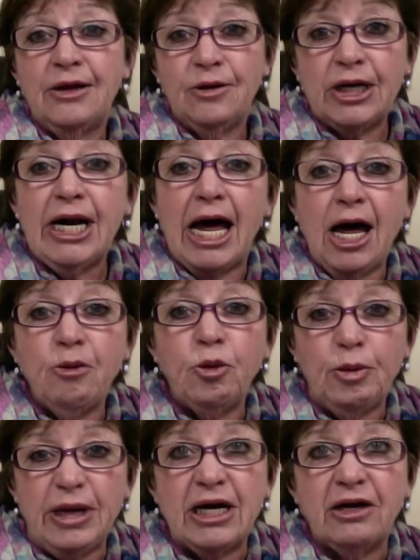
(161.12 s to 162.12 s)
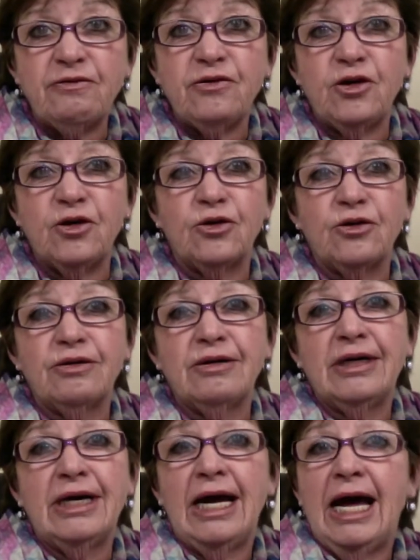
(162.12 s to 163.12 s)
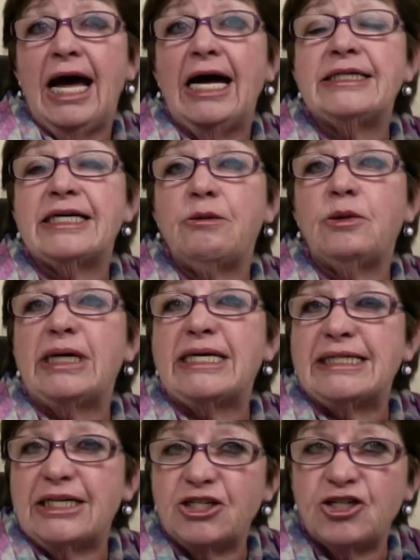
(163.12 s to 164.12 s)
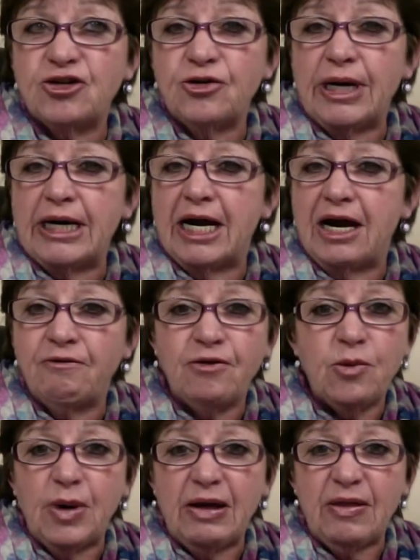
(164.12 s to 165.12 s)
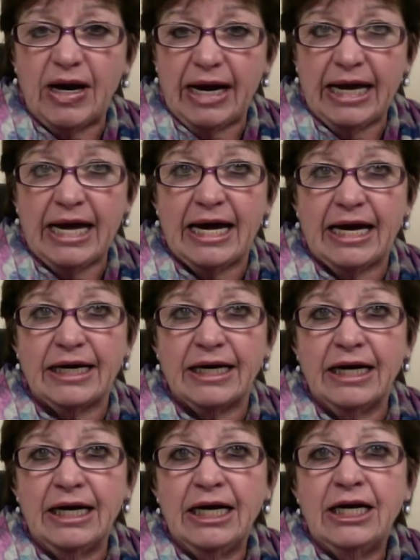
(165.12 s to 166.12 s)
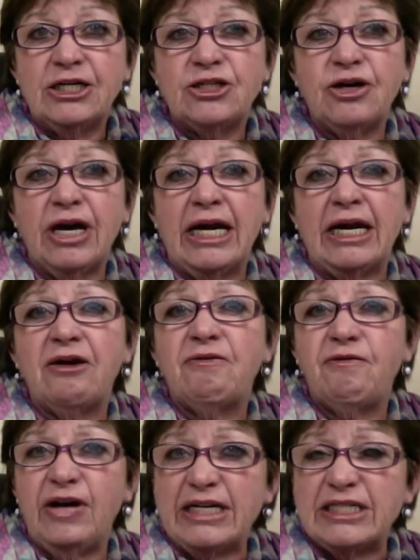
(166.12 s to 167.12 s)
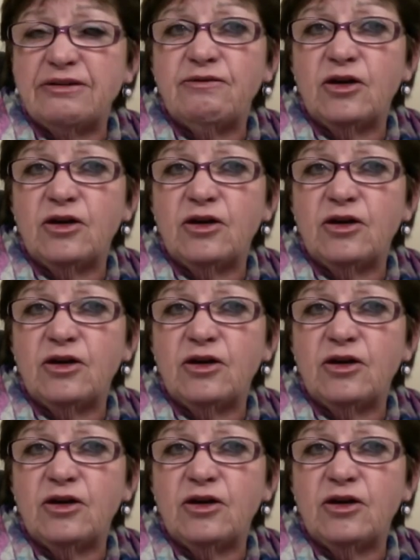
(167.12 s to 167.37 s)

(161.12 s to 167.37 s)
then I will be here for you and I will assist you in every way that I can to get effective